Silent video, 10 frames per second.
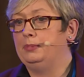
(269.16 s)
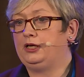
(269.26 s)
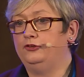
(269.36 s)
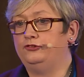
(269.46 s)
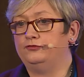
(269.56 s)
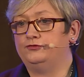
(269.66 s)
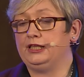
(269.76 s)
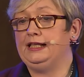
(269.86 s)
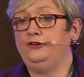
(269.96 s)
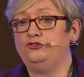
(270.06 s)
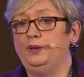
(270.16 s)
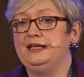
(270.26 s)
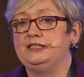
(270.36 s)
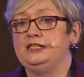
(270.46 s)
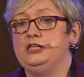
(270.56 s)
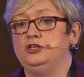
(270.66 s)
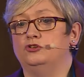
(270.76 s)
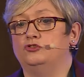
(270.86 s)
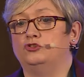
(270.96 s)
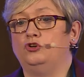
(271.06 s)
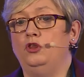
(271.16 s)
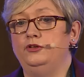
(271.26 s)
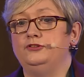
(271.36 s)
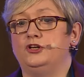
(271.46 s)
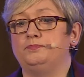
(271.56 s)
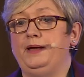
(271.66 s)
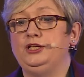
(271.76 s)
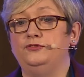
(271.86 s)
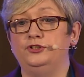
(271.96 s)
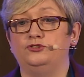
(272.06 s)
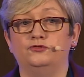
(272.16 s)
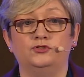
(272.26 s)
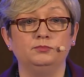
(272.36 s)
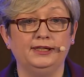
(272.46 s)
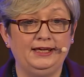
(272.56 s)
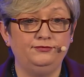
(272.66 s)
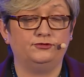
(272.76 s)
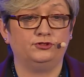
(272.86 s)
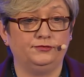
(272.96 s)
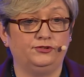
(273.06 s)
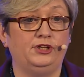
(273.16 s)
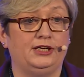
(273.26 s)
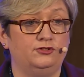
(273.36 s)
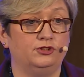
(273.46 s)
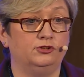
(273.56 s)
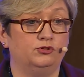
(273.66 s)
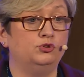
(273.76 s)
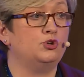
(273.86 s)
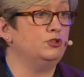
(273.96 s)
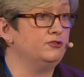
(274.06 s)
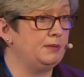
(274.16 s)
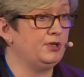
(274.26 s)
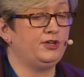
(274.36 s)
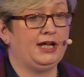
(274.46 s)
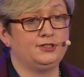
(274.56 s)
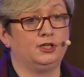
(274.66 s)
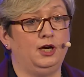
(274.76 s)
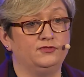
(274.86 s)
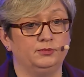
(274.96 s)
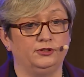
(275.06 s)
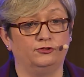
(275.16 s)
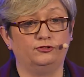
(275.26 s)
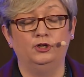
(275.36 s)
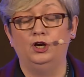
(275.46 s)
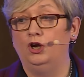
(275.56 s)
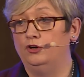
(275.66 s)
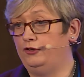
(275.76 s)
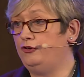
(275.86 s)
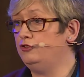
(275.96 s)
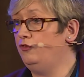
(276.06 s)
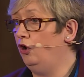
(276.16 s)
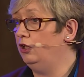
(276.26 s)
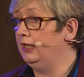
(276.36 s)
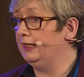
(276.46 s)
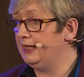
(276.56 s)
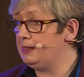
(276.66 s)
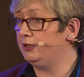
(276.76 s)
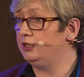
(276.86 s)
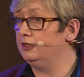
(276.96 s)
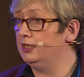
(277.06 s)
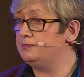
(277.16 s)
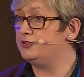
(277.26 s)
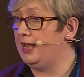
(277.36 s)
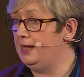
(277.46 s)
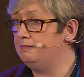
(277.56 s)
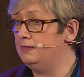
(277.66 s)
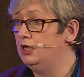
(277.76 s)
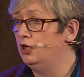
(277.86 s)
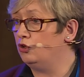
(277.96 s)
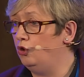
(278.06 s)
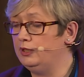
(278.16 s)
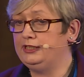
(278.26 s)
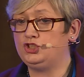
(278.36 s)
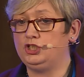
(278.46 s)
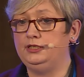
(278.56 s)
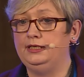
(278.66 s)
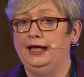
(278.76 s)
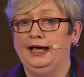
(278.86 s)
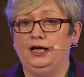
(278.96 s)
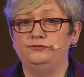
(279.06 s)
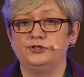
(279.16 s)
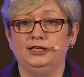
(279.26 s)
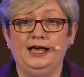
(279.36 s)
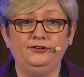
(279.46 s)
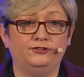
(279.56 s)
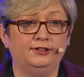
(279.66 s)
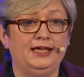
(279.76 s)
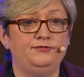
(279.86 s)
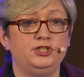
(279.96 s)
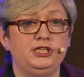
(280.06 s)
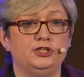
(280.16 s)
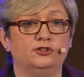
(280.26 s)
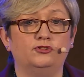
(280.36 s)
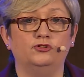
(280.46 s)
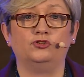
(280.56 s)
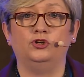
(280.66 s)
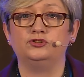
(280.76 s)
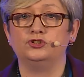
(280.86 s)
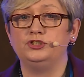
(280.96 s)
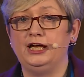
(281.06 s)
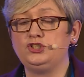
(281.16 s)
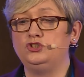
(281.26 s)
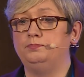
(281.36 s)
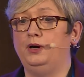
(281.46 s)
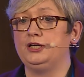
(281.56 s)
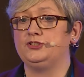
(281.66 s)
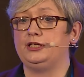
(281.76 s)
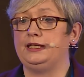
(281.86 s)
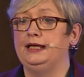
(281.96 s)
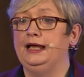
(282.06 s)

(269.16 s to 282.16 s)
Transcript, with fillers: Because for the last 20 years, Scotland has benefited from left of centre social democratic governments. First of all, a Labour Lib Dem coalition, and for the last 11 years, the Scottish National Party.